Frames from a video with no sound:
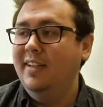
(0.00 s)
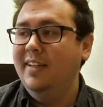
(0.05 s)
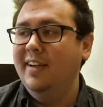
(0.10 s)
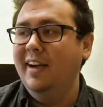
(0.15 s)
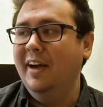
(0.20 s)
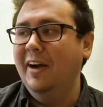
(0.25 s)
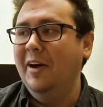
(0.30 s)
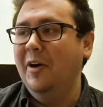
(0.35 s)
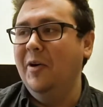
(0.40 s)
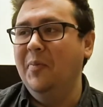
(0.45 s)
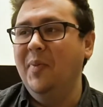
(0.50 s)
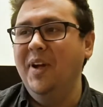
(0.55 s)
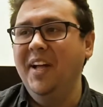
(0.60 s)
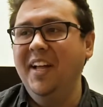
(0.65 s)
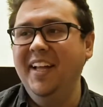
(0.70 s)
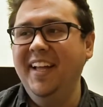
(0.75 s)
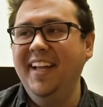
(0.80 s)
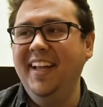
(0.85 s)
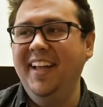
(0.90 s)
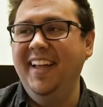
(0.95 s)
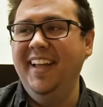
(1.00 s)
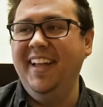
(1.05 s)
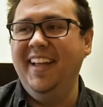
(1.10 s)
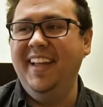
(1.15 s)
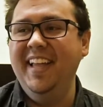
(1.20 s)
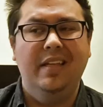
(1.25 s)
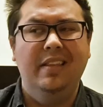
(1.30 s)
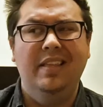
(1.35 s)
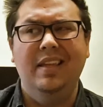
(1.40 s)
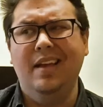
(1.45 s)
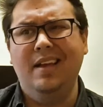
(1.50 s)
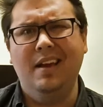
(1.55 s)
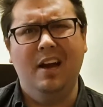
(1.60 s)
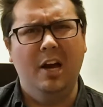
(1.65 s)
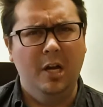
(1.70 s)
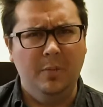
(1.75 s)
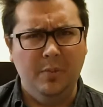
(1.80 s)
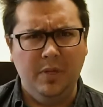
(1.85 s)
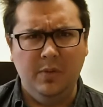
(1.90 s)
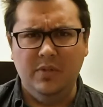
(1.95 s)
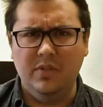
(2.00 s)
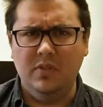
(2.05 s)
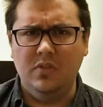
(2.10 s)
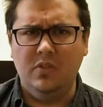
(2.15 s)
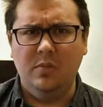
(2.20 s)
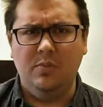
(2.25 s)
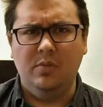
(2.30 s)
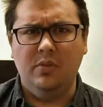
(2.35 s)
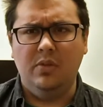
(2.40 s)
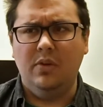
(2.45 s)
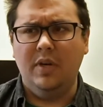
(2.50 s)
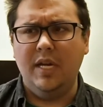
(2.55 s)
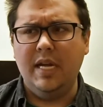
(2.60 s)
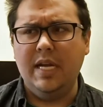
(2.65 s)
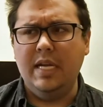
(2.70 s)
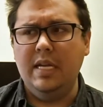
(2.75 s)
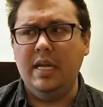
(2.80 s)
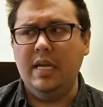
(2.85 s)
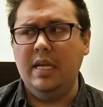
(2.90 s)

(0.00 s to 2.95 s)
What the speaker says: And the economy wasn't super great,